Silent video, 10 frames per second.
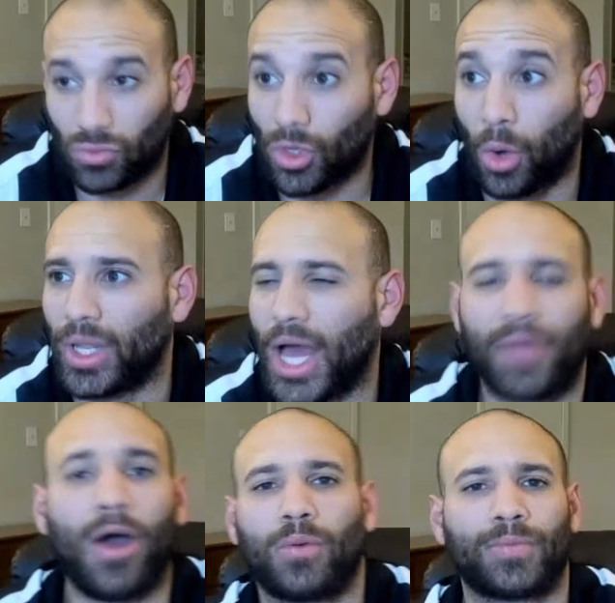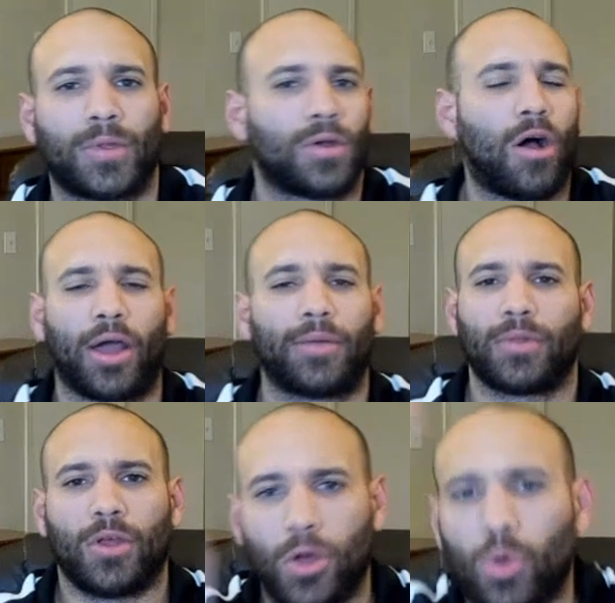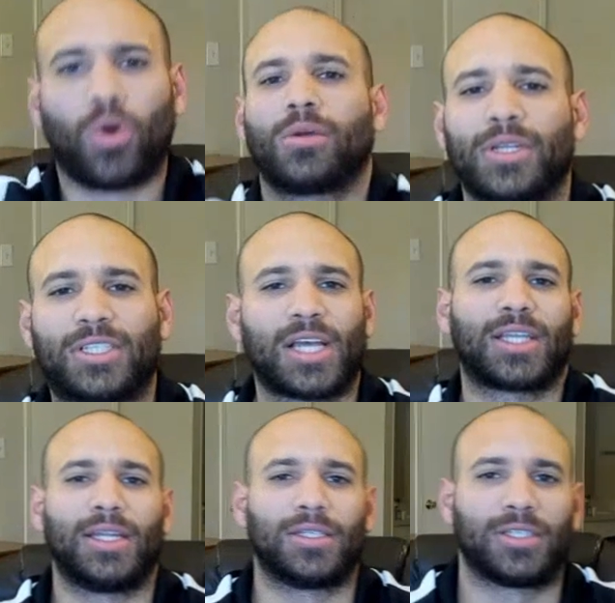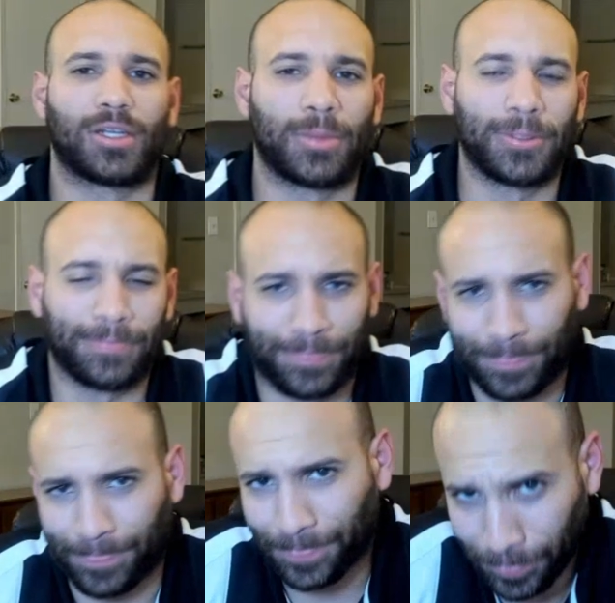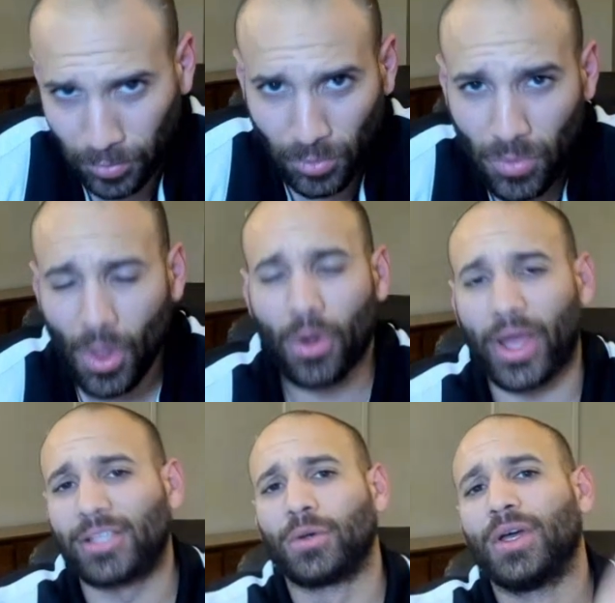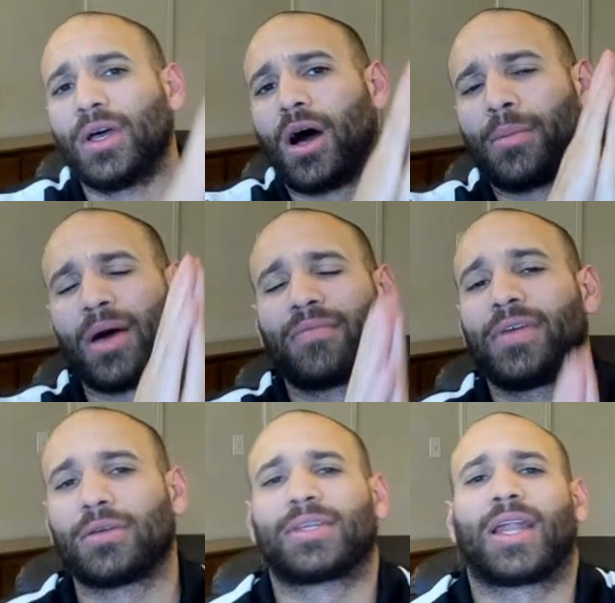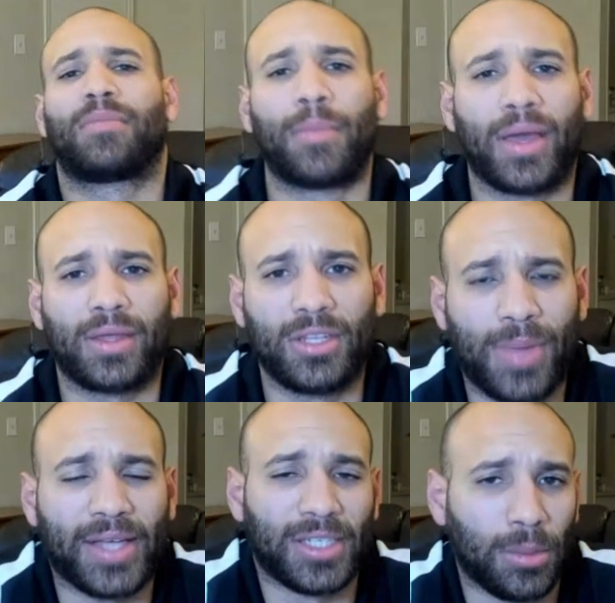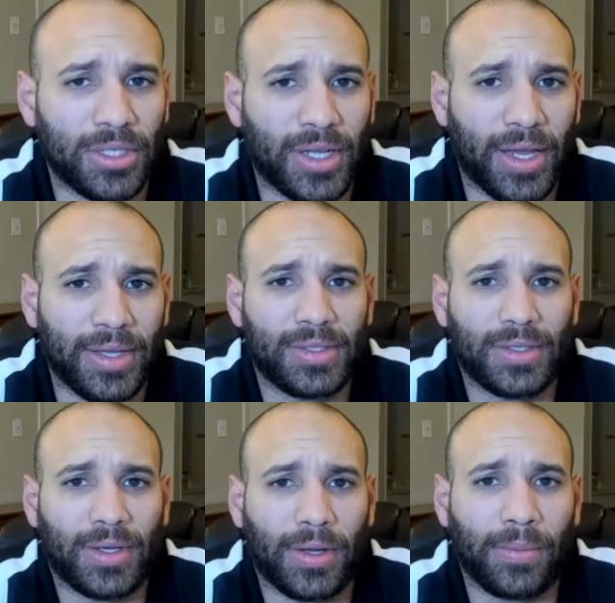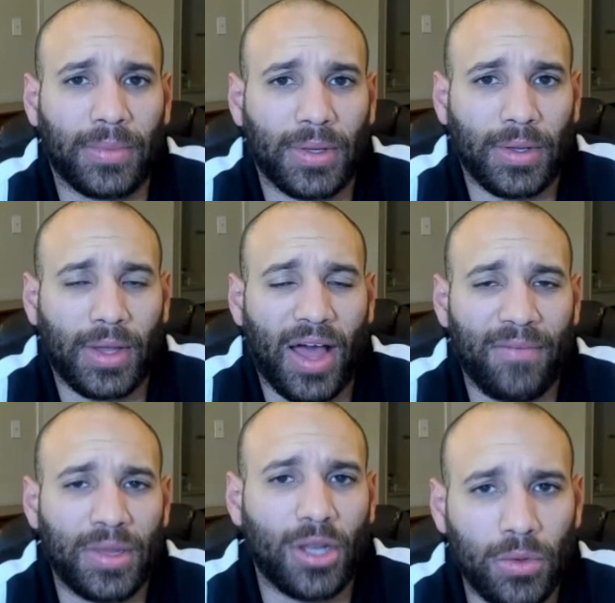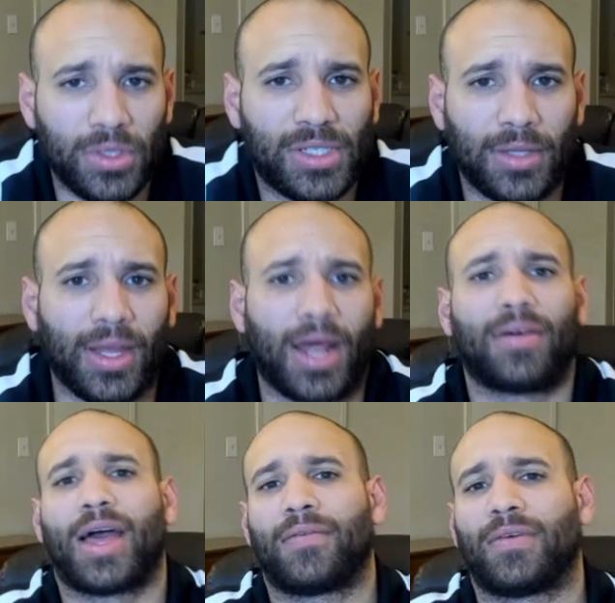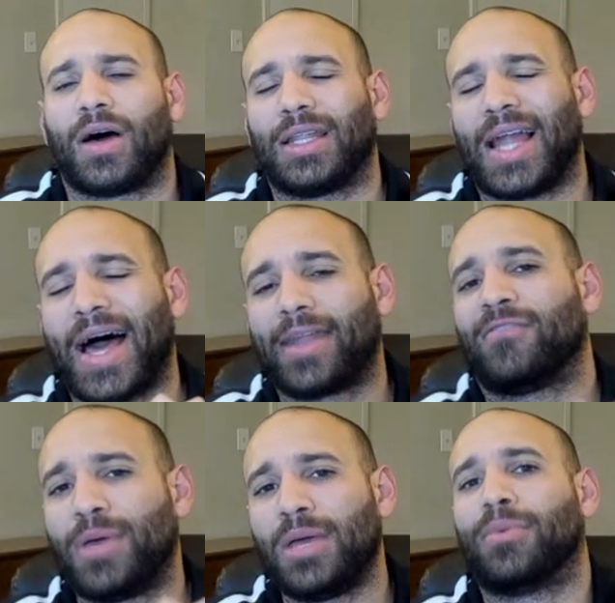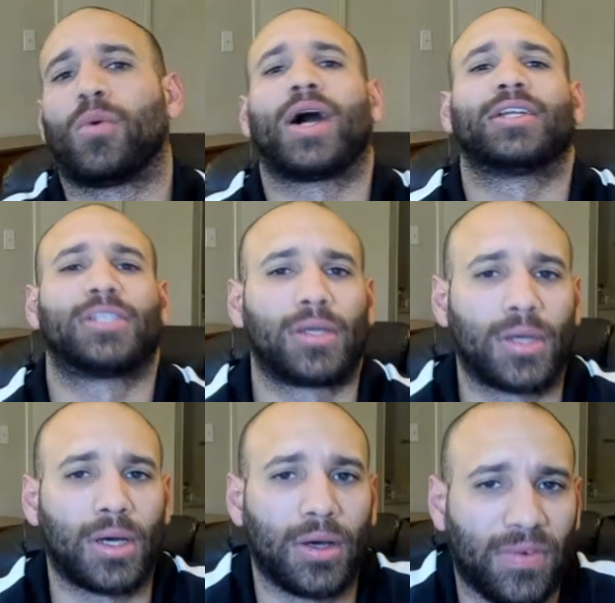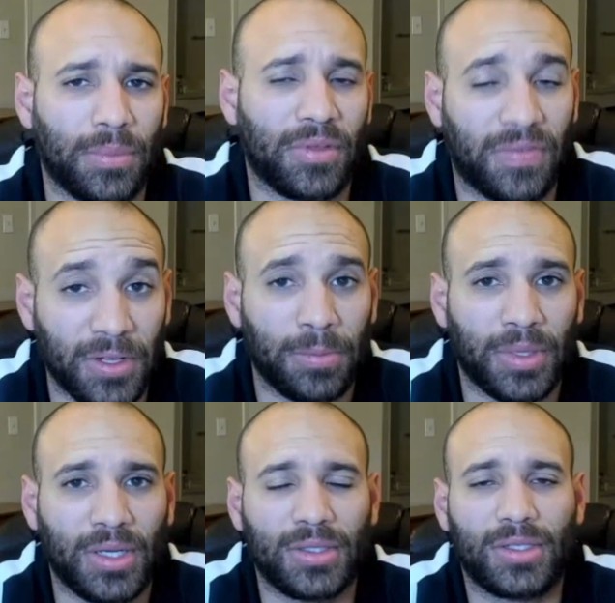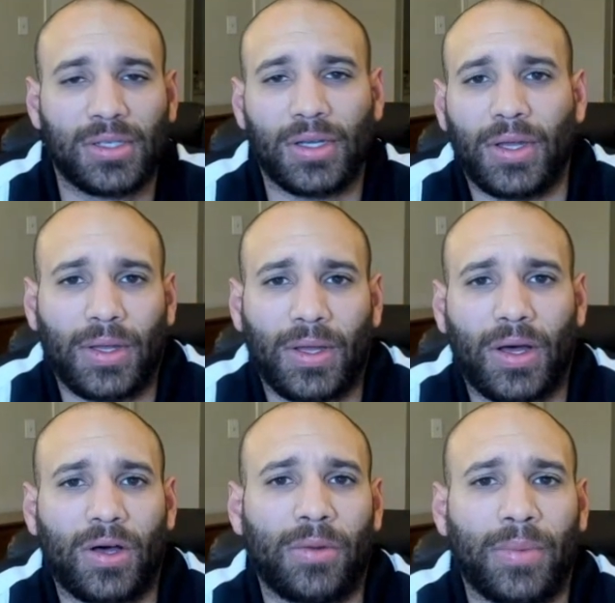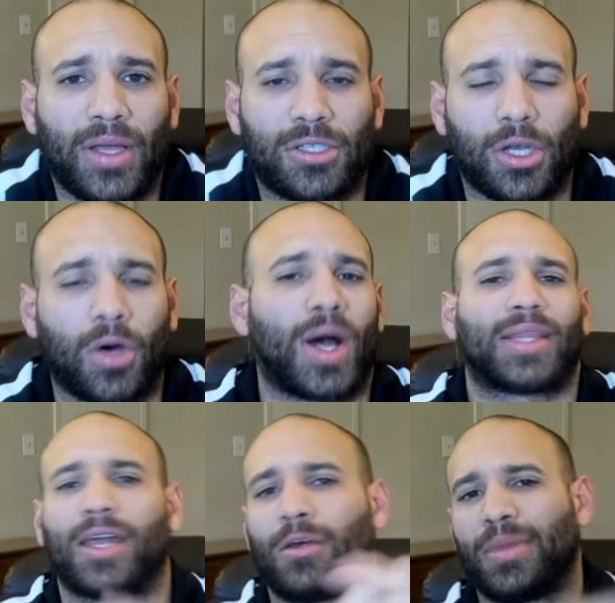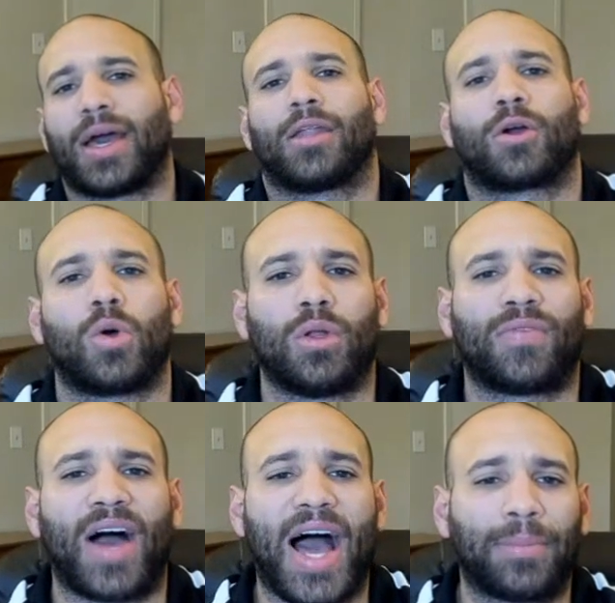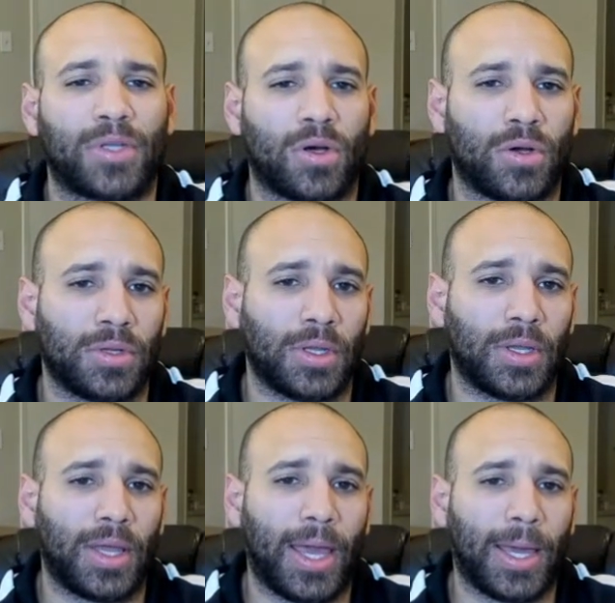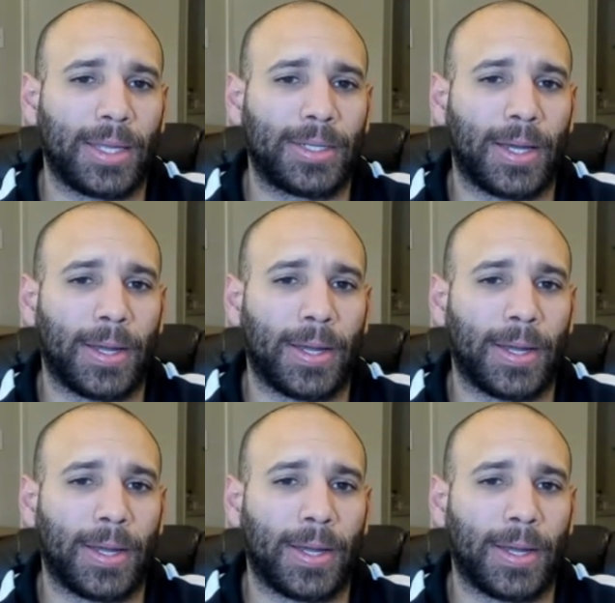Are we live? Oh, all right. Welcome to chess, ladies and gentlemen. Okay, so on my videos that I've been making these past couple of days, I've been noticing that I have a lot of people watching from the Philippines. And so I thought it'd be kind of cool if I hopped on and,